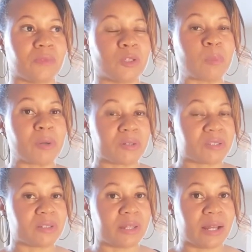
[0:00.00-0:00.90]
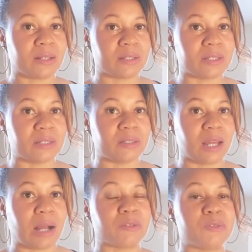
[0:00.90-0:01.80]
your personality,
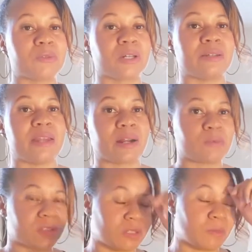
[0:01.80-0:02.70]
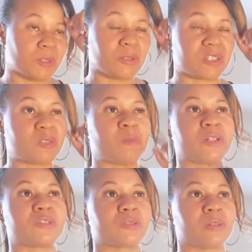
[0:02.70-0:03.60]
how you connect with someone on a
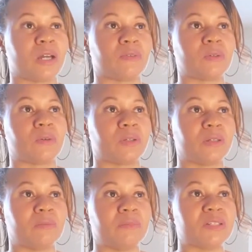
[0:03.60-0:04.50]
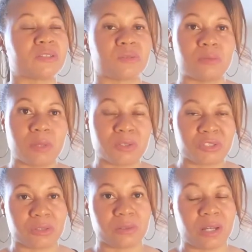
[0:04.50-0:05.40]
spiritual level, on a mental,
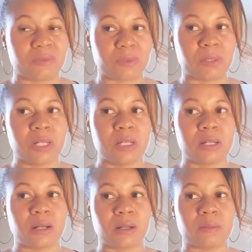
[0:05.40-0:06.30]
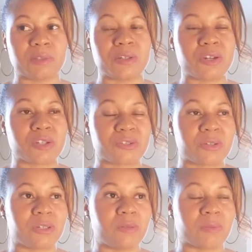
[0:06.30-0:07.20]
emotional level, um, the
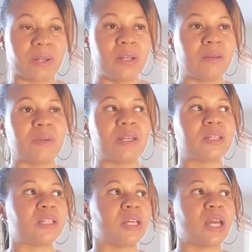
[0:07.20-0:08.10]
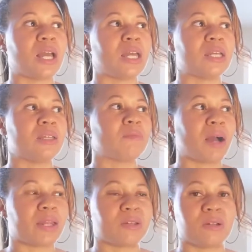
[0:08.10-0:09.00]
nurturing you bring. Man,
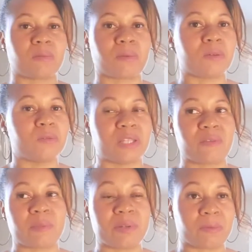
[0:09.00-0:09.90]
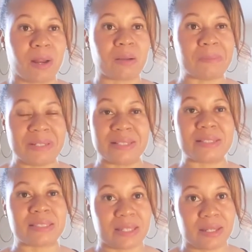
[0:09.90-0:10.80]
anybody who's ever been around me
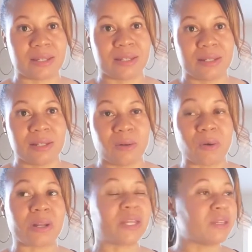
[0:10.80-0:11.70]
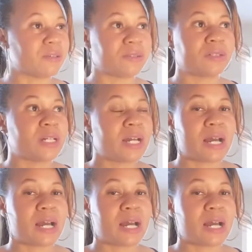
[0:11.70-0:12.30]
sick or ill,